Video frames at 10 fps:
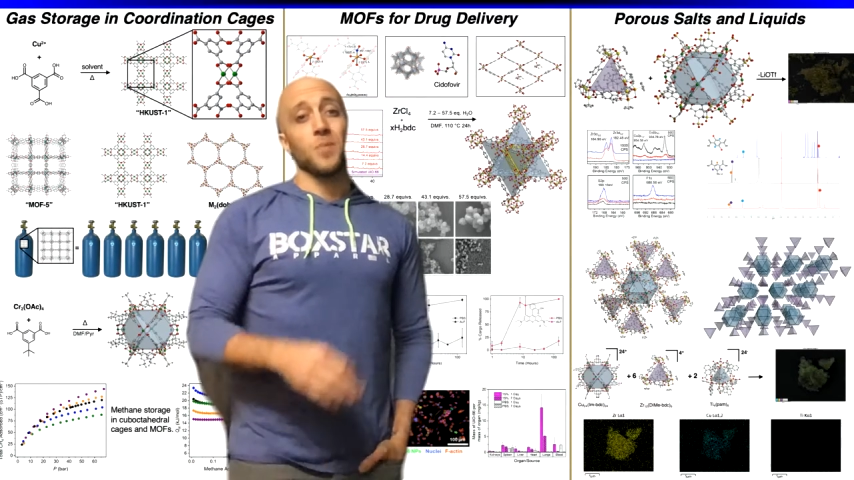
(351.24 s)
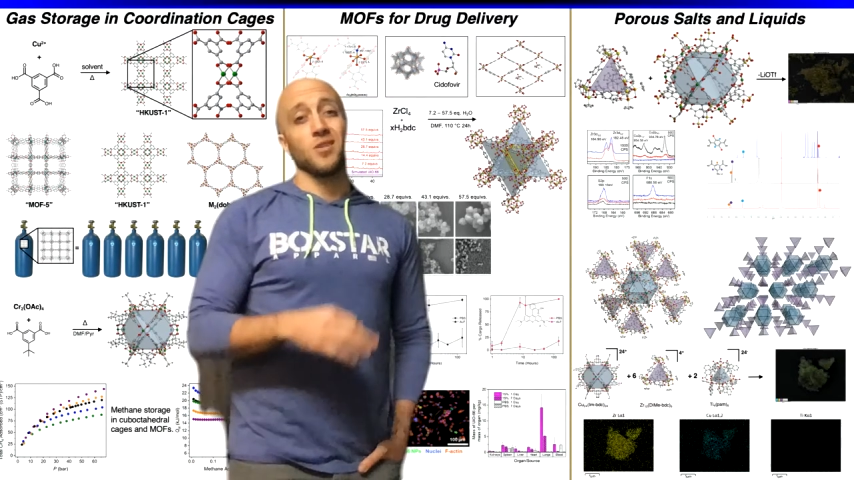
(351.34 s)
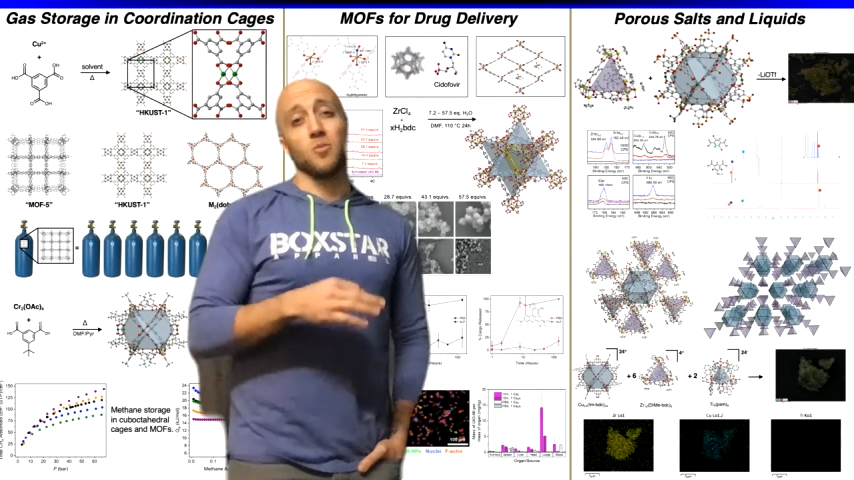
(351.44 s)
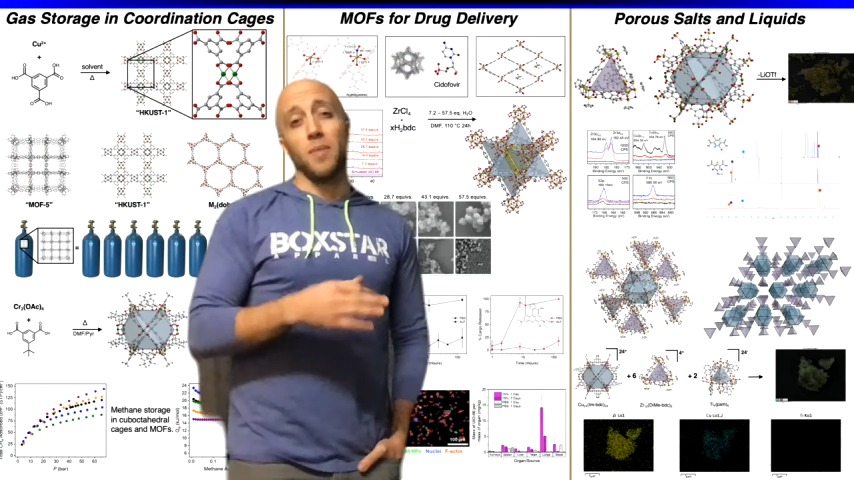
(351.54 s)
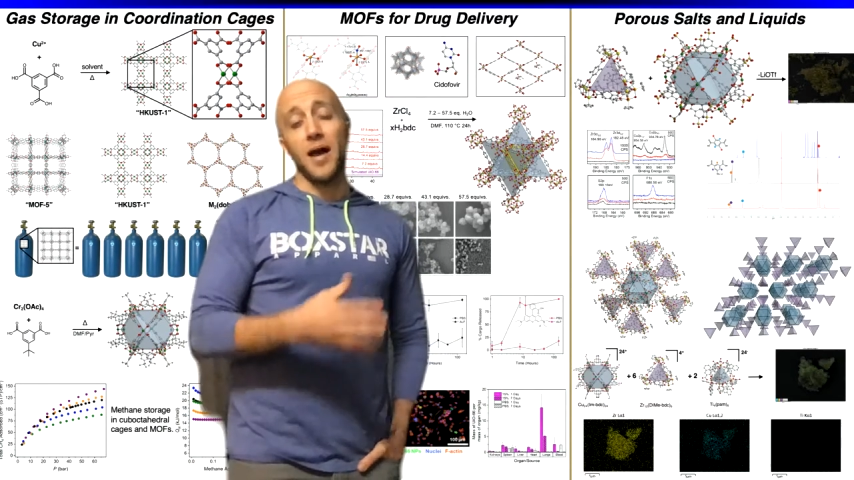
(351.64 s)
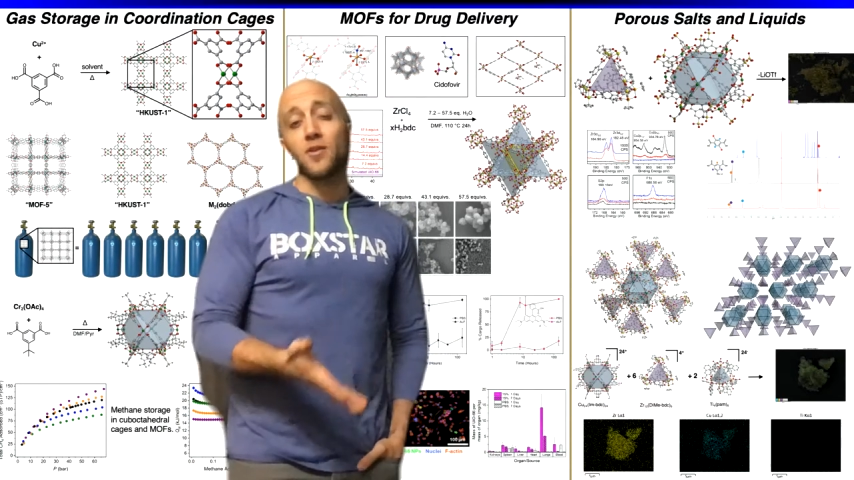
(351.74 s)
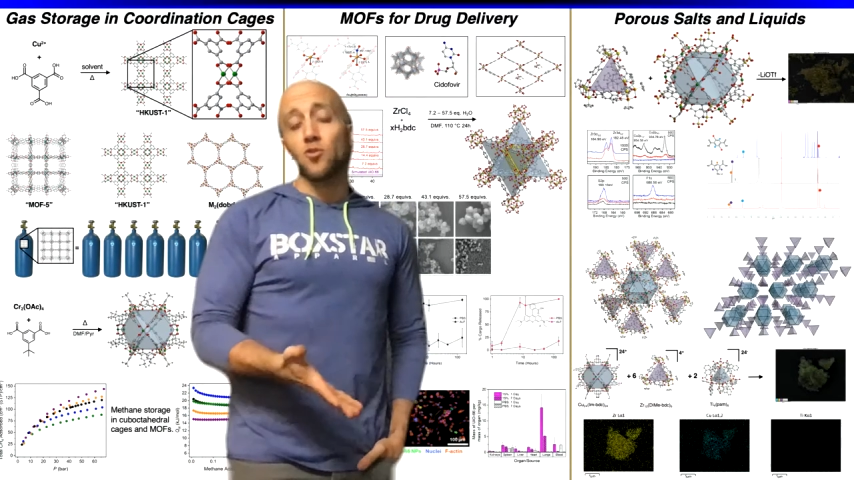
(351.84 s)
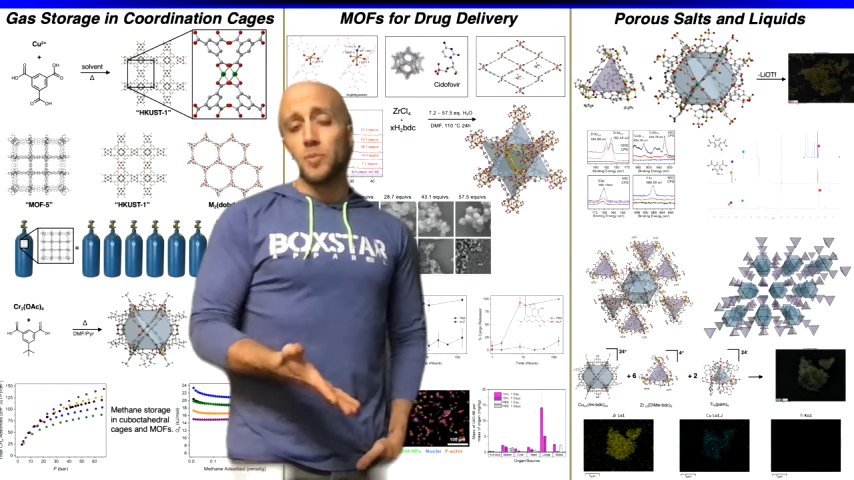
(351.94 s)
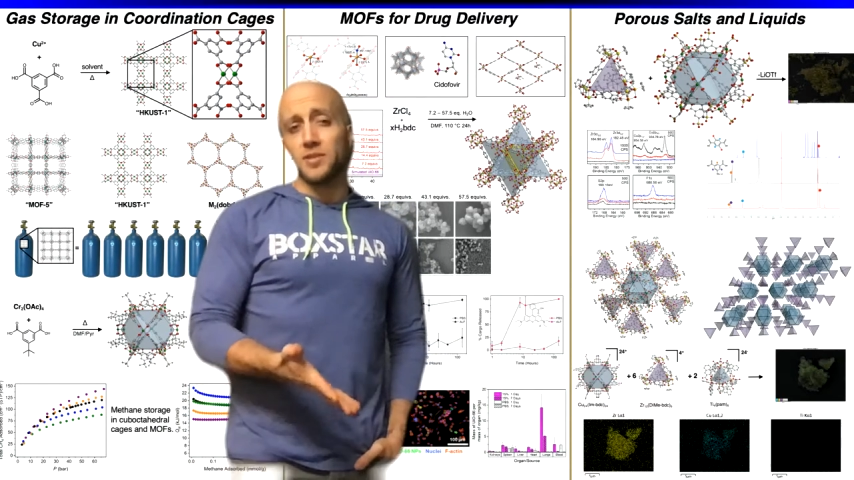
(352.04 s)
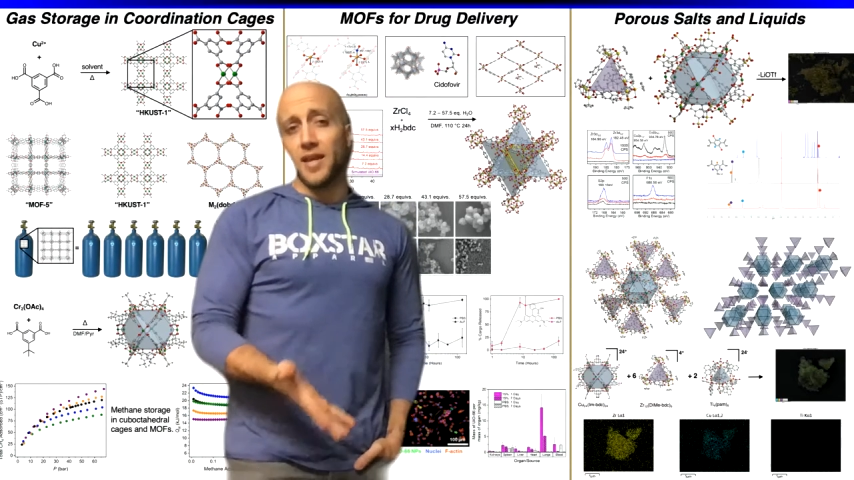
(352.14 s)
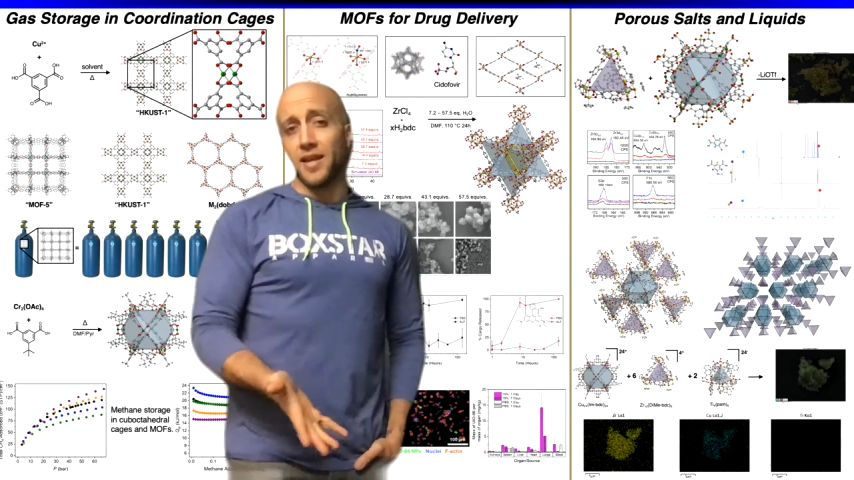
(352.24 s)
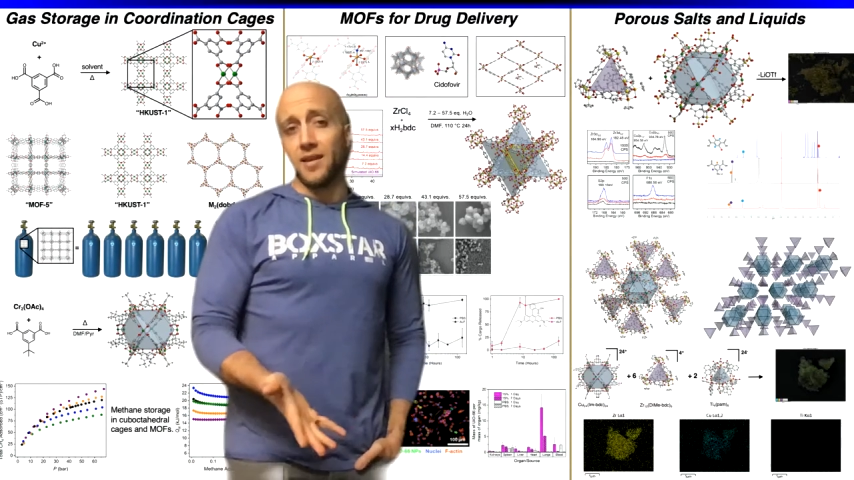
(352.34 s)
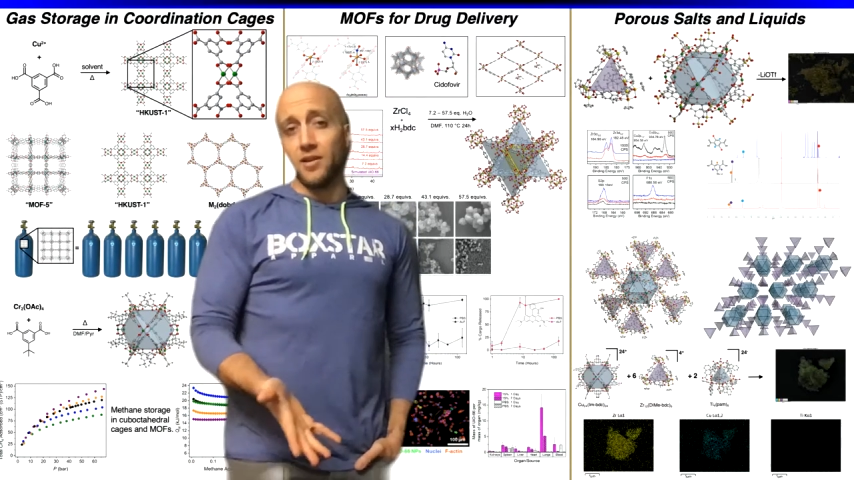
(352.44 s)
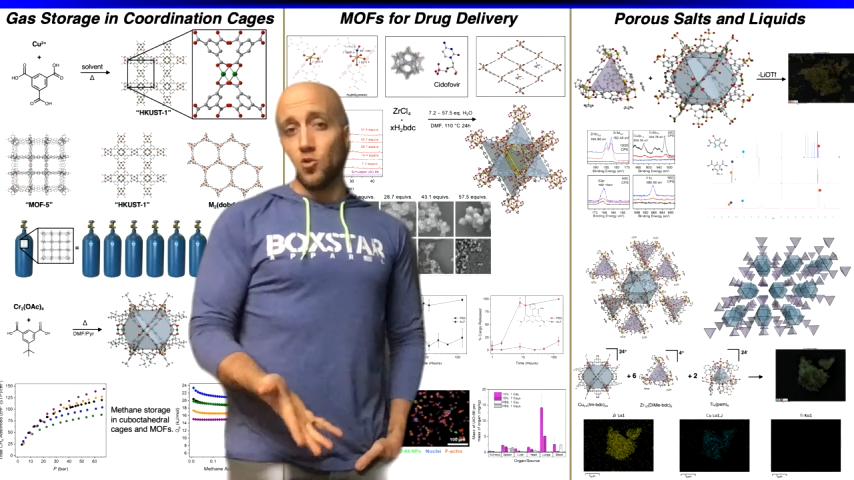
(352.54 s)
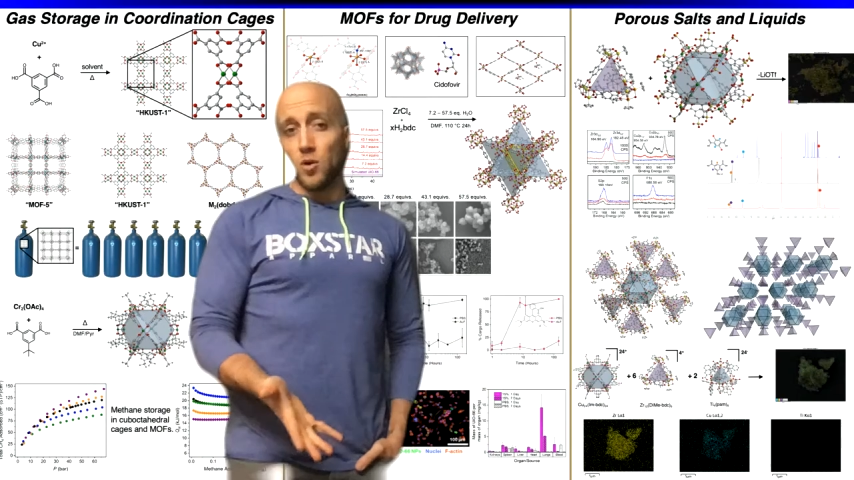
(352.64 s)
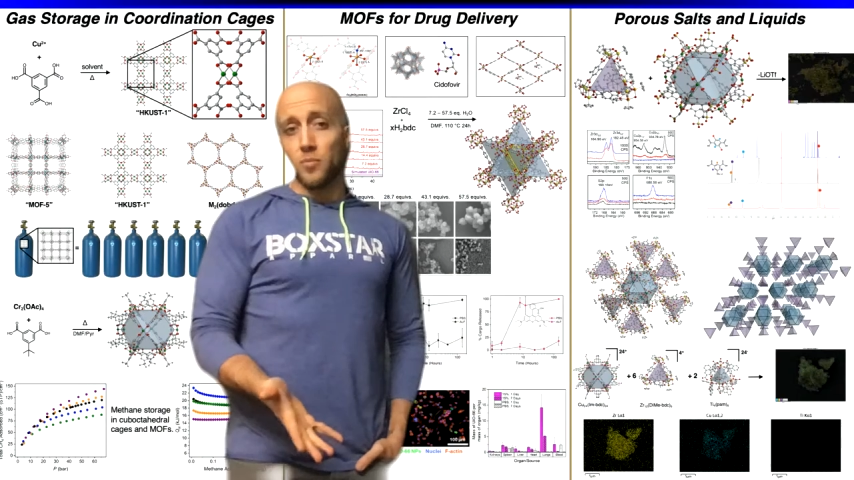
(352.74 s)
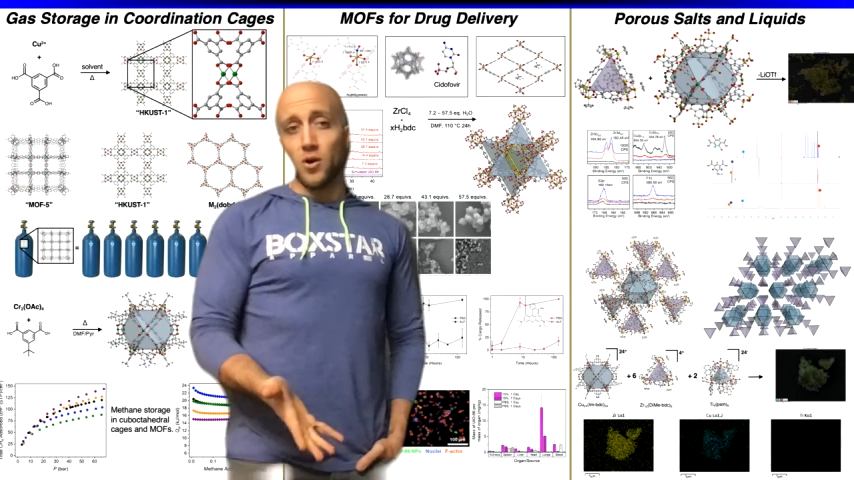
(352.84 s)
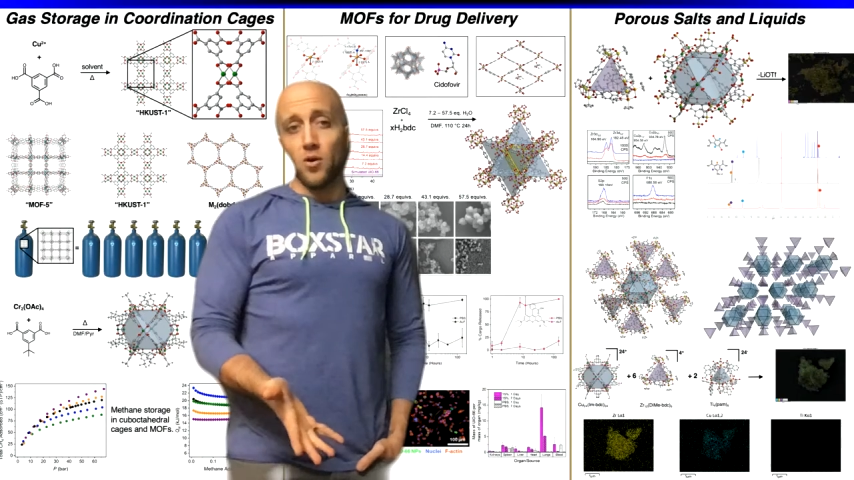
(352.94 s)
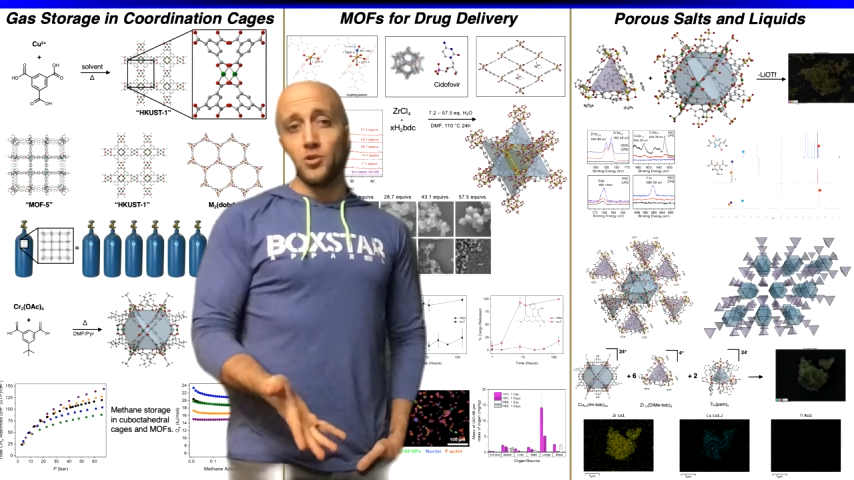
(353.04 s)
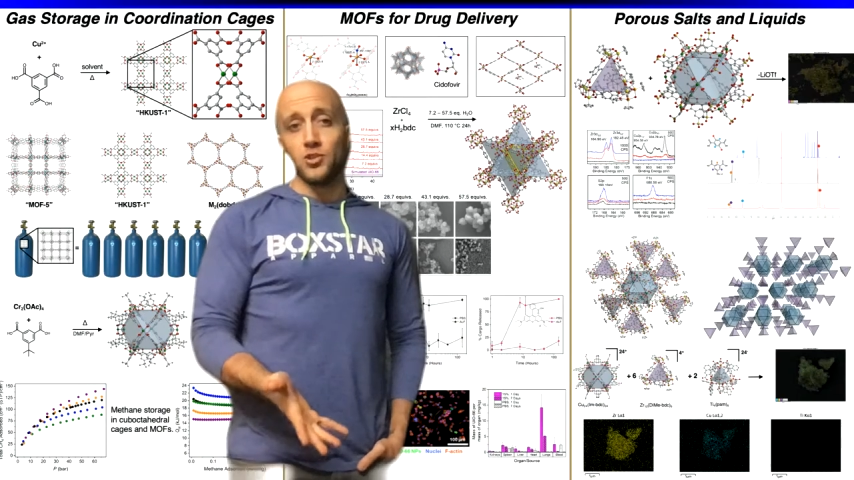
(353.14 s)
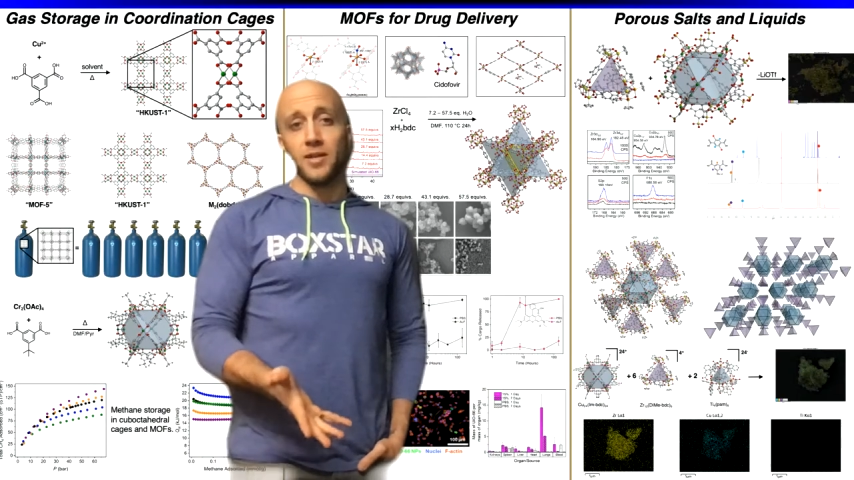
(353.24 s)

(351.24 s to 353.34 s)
So my group is taking a new approach